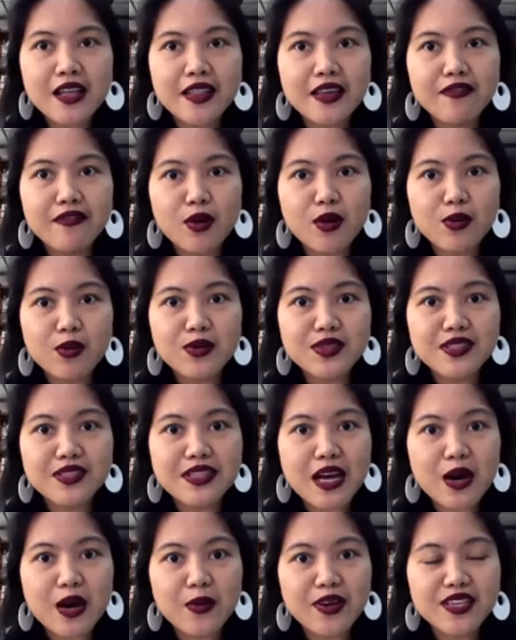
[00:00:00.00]
the
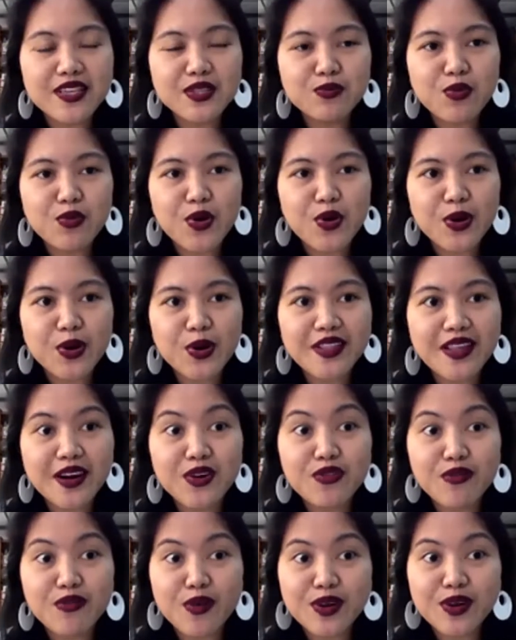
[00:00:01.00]
focus now is more on
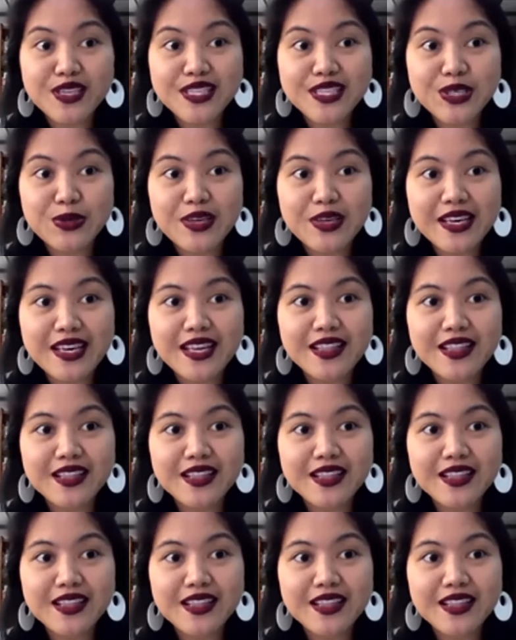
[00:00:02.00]
agroforestry